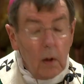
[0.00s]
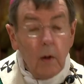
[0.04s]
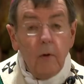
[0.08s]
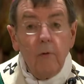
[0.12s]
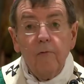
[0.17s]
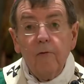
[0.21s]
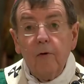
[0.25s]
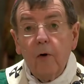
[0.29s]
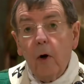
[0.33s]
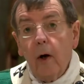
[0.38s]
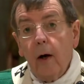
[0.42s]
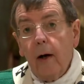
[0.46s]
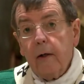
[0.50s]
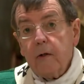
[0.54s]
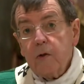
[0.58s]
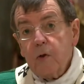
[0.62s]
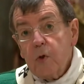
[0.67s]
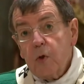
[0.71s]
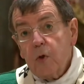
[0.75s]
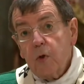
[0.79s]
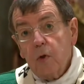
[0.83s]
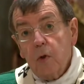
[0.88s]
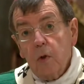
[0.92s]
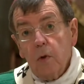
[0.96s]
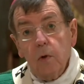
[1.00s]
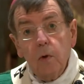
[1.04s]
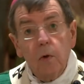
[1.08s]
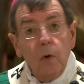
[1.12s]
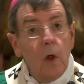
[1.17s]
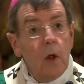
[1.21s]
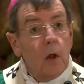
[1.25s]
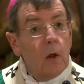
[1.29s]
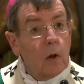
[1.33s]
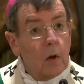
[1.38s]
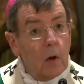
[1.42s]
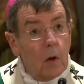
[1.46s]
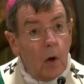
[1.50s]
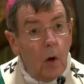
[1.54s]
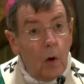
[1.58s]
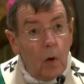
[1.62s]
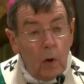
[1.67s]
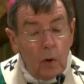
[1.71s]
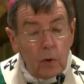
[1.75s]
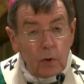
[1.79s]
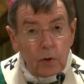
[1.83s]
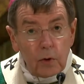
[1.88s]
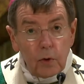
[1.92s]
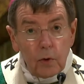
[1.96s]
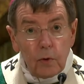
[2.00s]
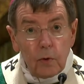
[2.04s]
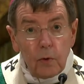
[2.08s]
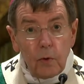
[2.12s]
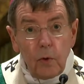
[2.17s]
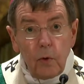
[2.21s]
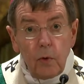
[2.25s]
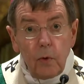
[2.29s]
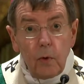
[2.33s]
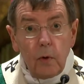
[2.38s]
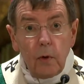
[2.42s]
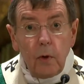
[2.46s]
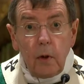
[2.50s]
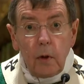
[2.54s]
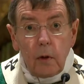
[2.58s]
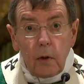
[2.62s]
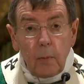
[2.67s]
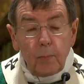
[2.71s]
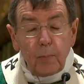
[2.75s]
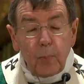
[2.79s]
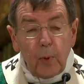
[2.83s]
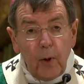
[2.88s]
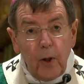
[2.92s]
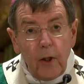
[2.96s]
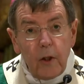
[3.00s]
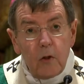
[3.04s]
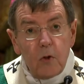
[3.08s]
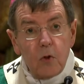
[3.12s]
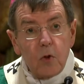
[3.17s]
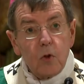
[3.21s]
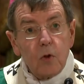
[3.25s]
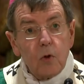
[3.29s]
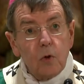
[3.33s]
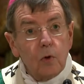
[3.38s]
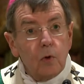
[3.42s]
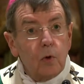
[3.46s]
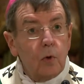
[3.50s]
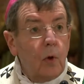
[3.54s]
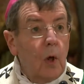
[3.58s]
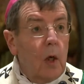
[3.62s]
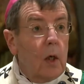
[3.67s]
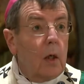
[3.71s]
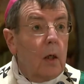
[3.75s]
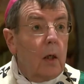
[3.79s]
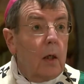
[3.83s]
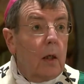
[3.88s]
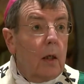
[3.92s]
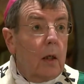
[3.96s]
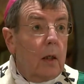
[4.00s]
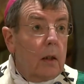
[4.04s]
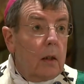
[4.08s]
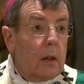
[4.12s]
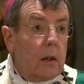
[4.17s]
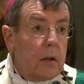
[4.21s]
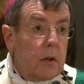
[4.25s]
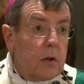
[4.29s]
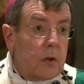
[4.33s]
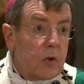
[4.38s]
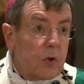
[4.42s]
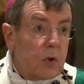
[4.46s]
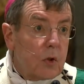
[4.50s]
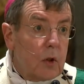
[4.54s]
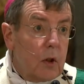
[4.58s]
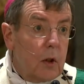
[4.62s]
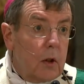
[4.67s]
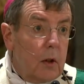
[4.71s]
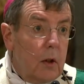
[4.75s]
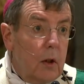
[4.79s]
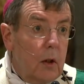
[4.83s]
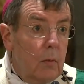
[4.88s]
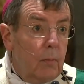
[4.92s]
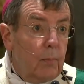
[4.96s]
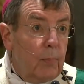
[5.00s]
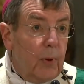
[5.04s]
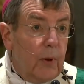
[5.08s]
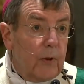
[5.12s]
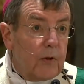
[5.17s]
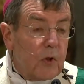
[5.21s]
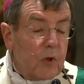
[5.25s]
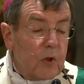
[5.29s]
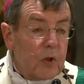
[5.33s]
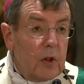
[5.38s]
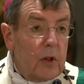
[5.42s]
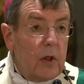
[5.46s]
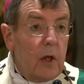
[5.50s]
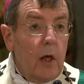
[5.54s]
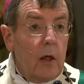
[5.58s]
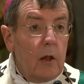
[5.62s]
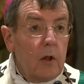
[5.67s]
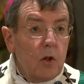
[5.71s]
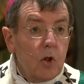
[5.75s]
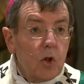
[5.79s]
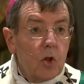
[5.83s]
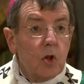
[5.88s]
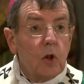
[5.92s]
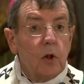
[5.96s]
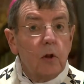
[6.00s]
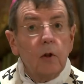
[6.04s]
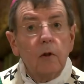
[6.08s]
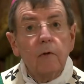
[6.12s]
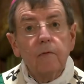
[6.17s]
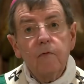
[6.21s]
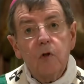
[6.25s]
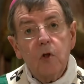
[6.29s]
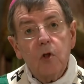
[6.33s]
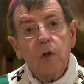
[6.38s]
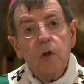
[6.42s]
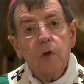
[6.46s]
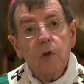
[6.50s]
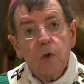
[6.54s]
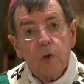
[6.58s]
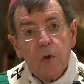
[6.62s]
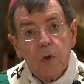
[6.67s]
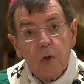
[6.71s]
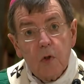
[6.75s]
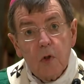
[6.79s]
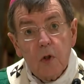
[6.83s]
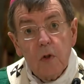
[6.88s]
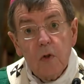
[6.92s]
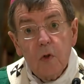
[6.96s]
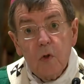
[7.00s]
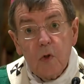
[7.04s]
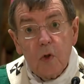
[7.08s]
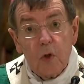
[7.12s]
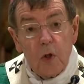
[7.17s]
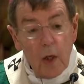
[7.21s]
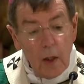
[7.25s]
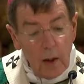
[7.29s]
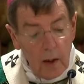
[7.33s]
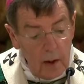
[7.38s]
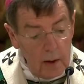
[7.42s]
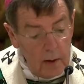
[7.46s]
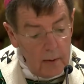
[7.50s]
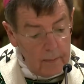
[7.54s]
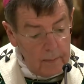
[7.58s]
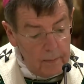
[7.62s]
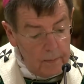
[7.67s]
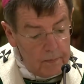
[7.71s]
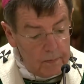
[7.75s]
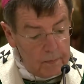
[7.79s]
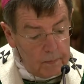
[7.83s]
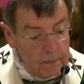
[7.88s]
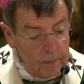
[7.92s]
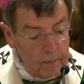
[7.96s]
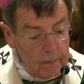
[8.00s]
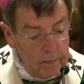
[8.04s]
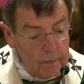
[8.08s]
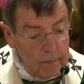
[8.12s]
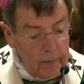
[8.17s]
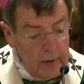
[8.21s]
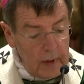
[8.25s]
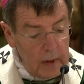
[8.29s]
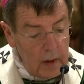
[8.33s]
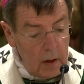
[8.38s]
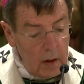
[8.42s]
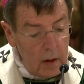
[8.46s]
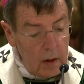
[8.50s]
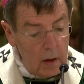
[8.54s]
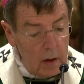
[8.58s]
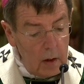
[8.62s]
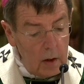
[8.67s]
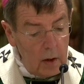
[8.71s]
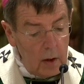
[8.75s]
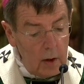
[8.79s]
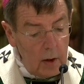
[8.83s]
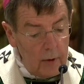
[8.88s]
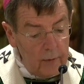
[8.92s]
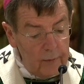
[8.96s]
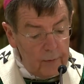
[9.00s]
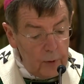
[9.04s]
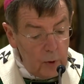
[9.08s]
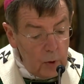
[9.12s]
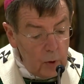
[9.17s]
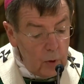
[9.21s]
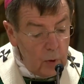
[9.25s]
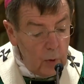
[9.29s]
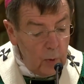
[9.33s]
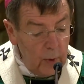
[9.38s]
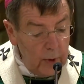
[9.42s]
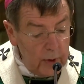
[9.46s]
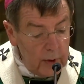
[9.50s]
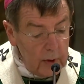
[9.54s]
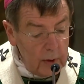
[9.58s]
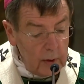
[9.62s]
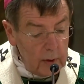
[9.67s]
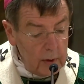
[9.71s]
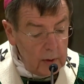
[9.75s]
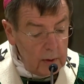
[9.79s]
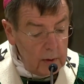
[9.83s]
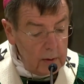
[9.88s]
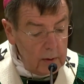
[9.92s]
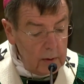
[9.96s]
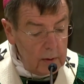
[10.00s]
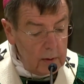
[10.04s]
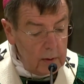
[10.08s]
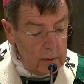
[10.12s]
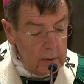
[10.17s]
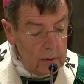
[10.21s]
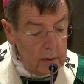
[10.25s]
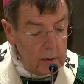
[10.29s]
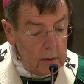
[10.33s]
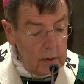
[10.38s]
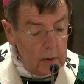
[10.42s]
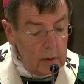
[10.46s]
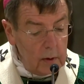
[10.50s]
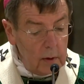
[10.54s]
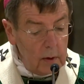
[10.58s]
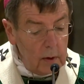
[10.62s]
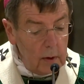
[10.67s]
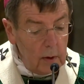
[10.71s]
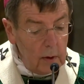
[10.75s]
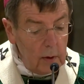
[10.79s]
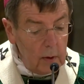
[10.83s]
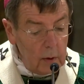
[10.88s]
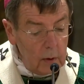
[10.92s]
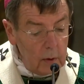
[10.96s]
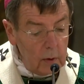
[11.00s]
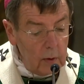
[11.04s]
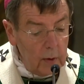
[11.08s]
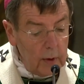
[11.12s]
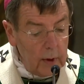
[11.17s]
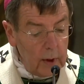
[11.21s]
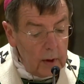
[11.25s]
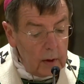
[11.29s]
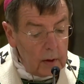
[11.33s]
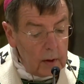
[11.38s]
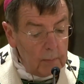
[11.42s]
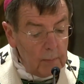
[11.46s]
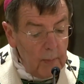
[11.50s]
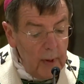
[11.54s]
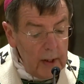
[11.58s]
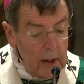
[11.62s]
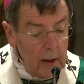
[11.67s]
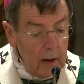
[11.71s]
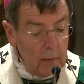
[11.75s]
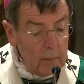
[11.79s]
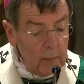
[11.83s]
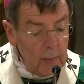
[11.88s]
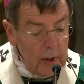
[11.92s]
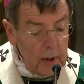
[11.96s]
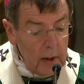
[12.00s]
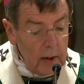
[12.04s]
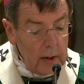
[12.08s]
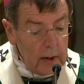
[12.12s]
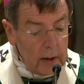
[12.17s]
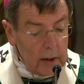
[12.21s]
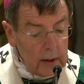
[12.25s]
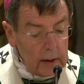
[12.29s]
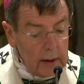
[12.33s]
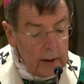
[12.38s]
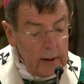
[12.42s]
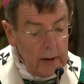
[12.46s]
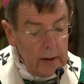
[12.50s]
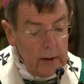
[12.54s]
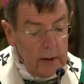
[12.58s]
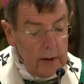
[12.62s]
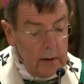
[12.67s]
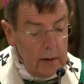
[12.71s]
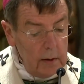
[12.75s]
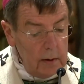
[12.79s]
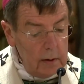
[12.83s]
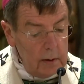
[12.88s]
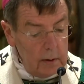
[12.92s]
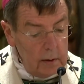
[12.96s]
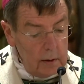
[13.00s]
For us to go to the priest who is the impersonation of Jesus and say, If you will, you can make me clean.